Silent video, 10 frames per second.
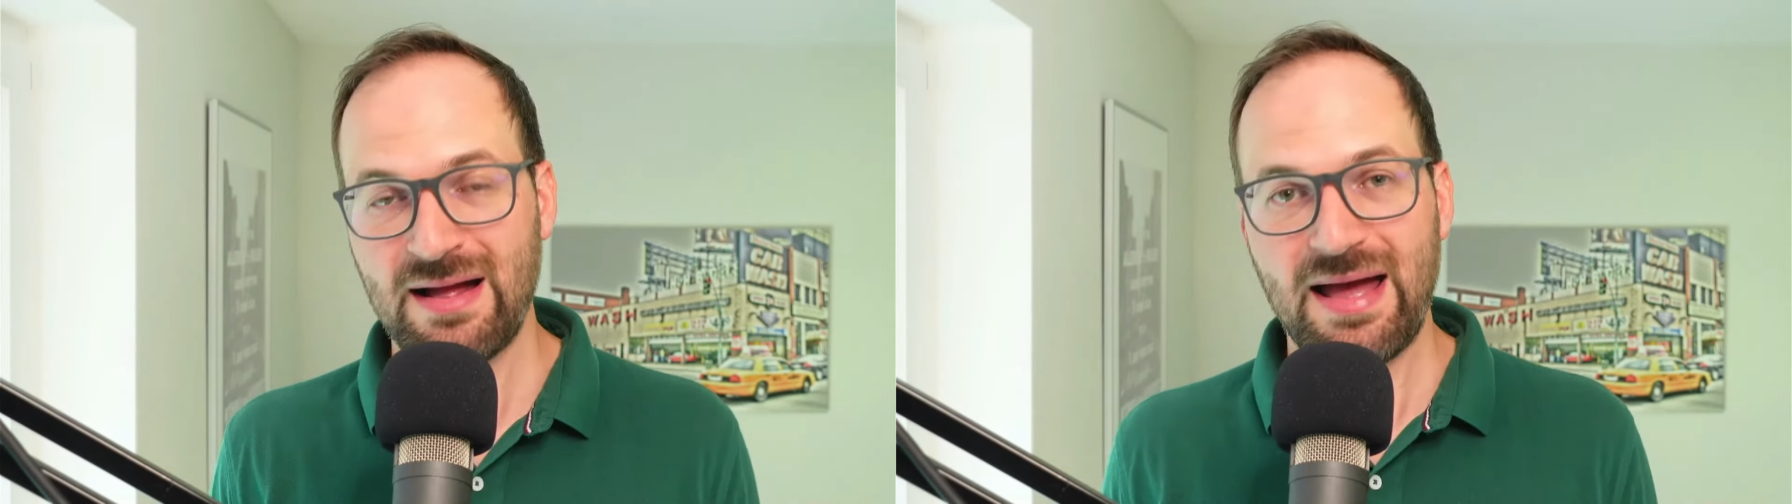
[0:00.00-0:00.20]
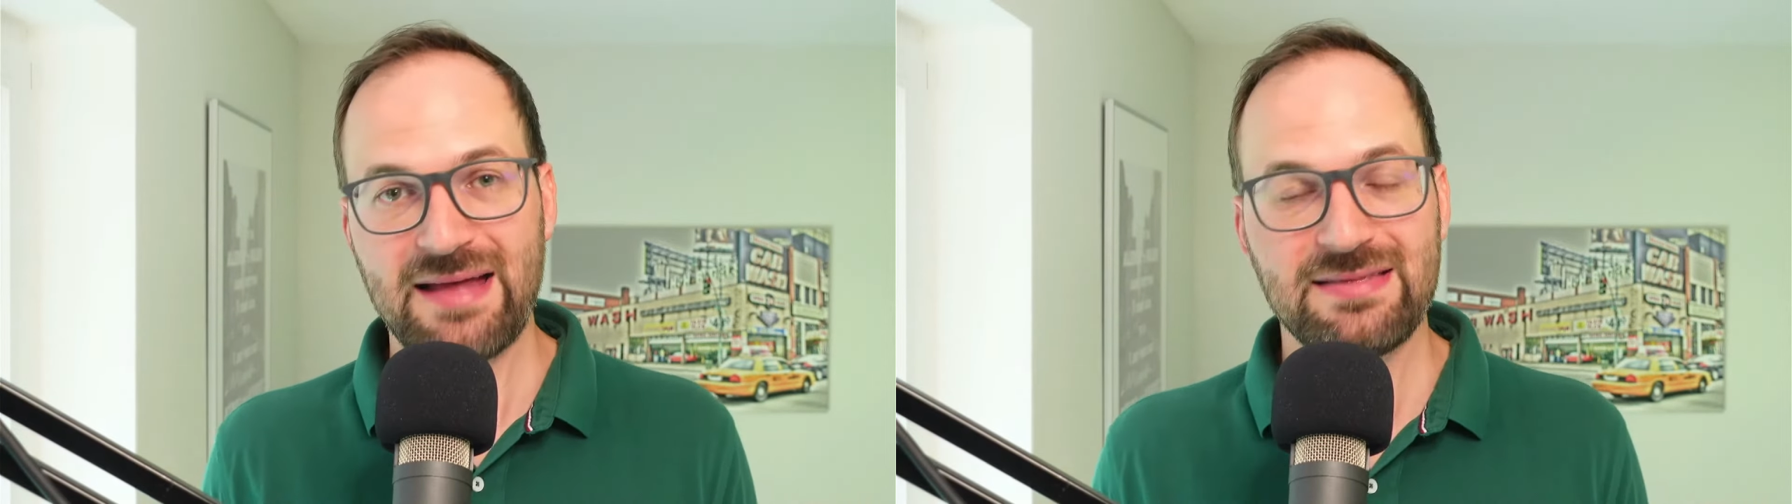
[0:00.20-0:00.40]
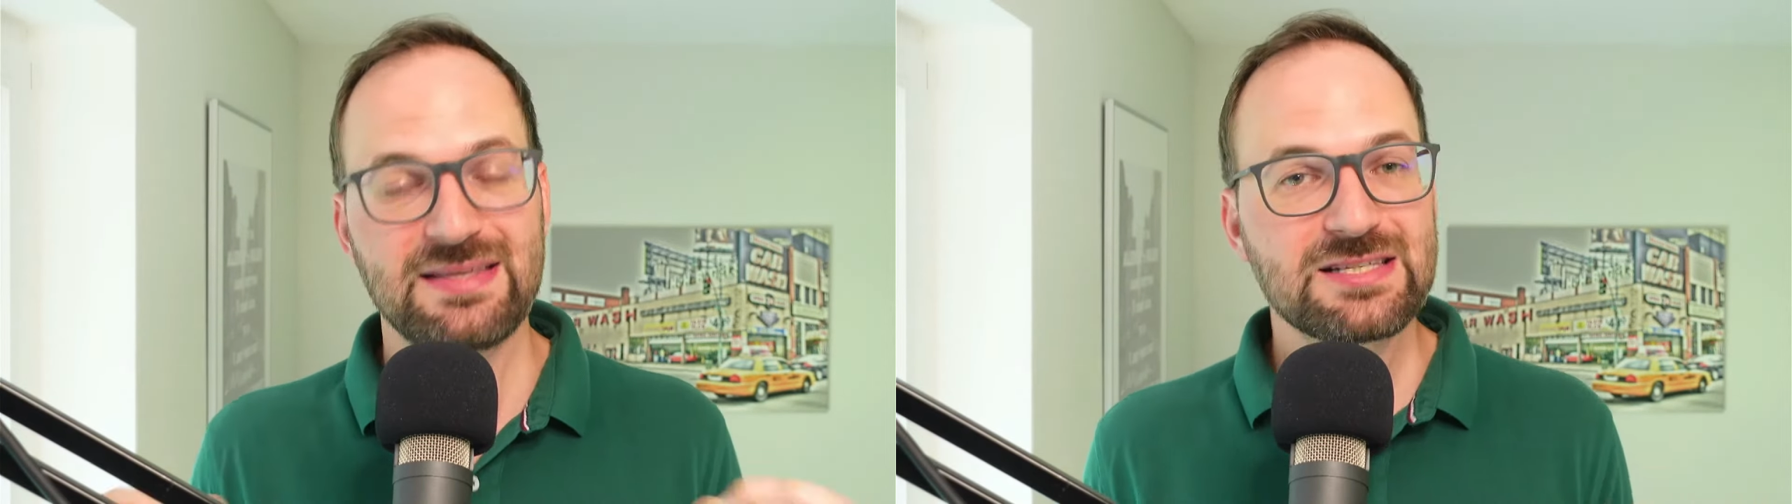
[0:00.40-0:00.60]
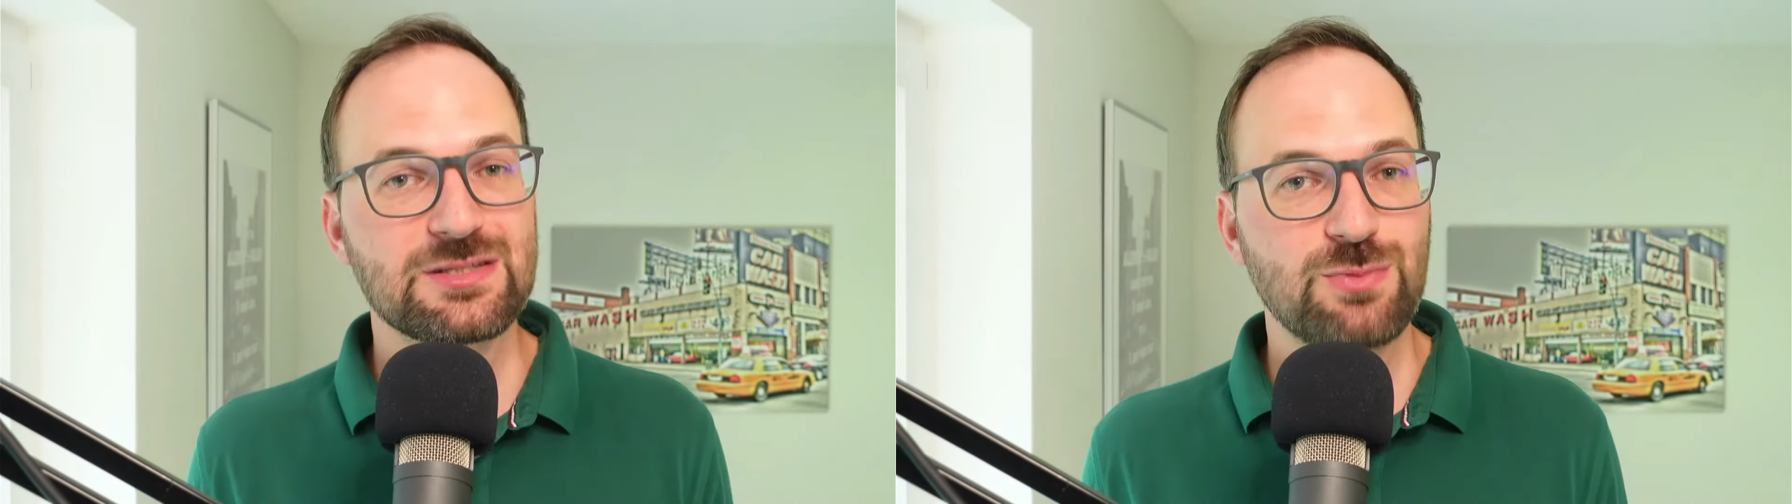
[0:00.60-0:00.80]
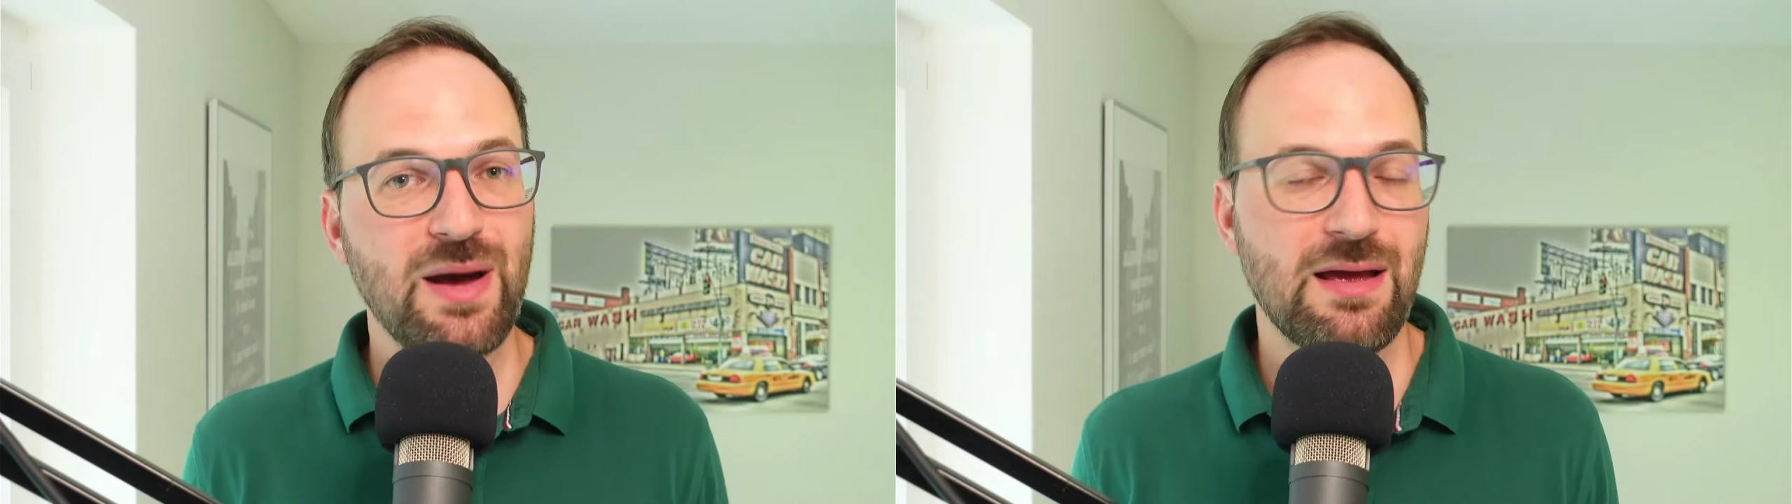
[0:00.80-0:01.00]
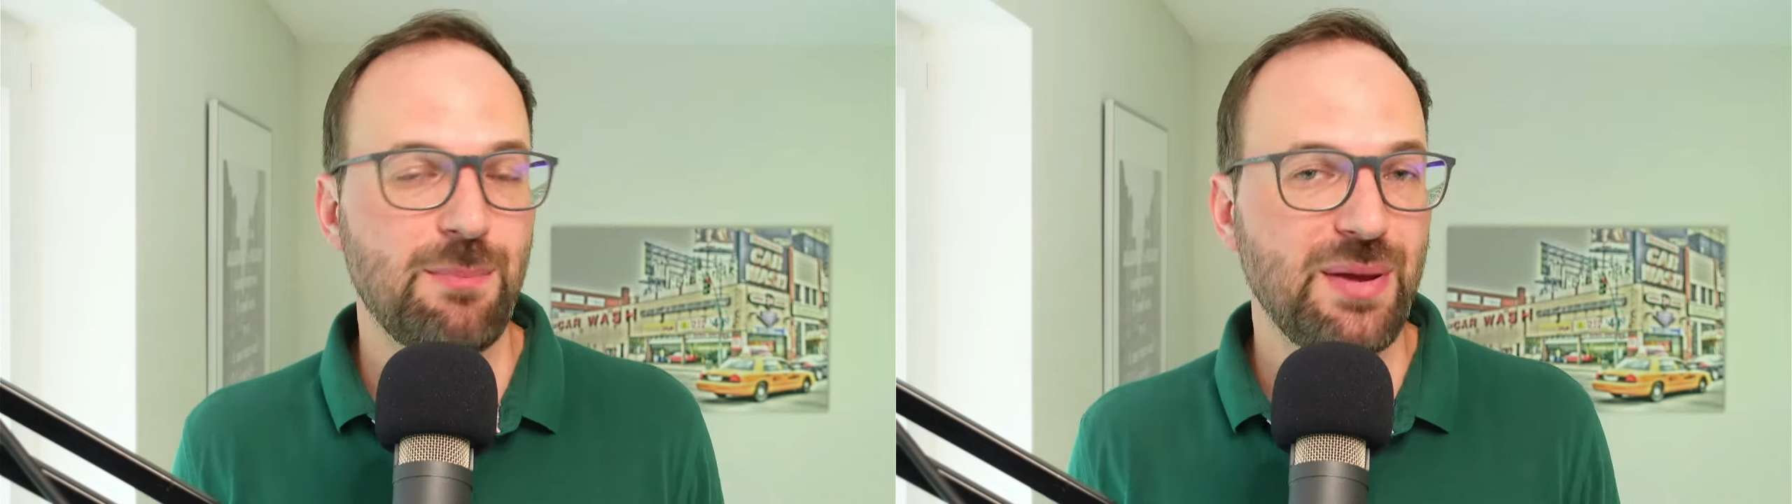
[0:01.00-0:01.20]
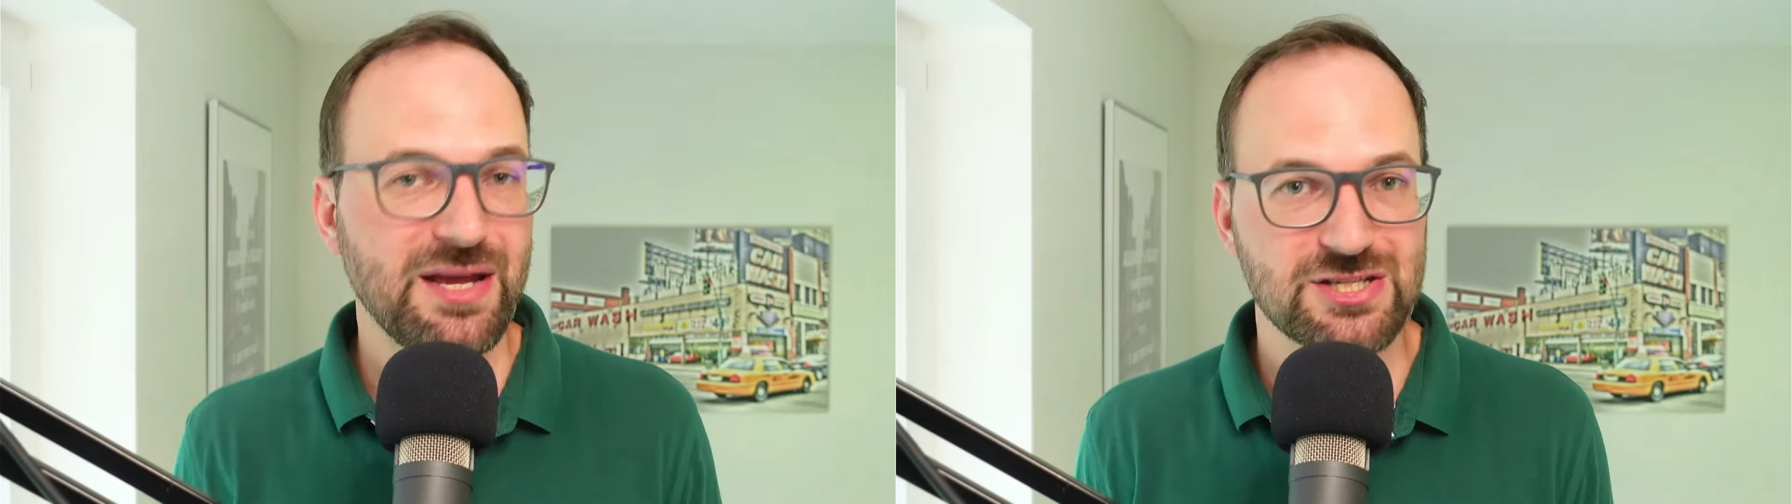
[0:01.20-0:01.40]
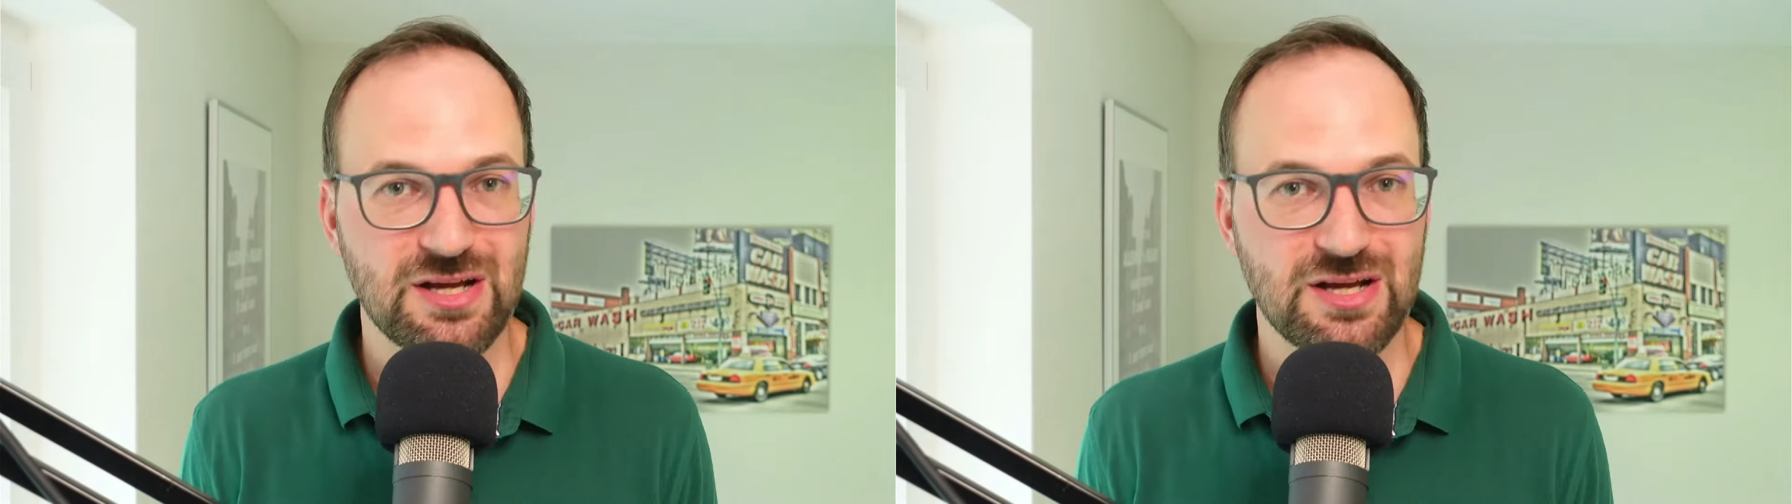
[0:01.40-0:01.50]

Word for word: And this is why a picture,